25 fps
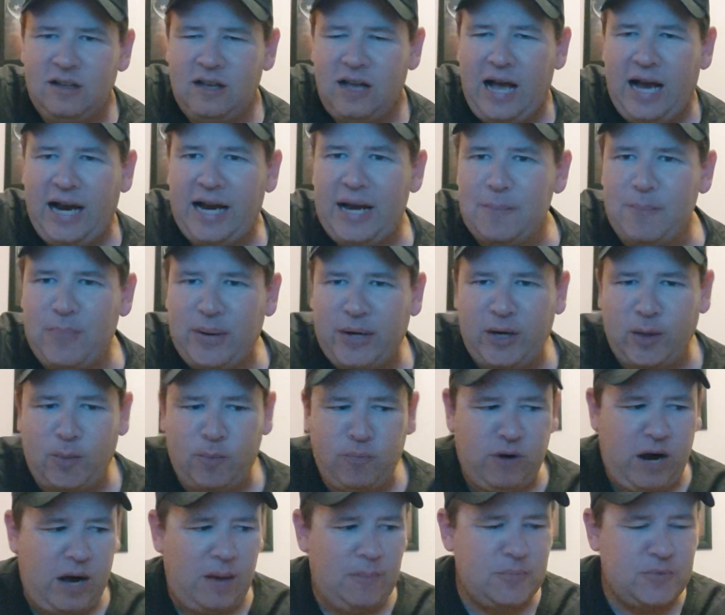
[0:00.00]
I got bigger
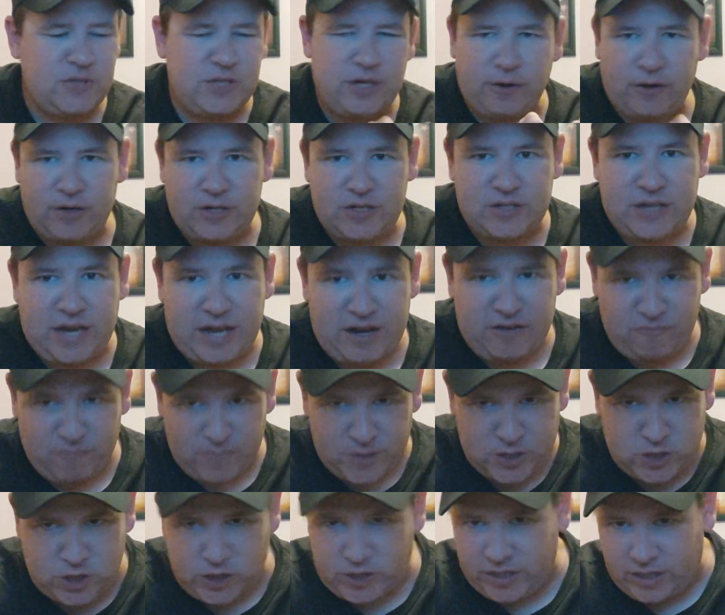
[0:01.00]
problems here in the state of
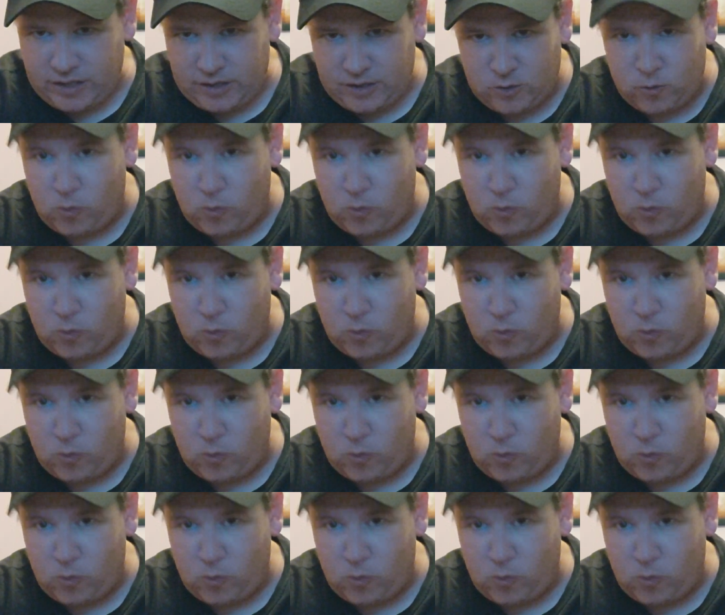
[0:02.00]
Michigan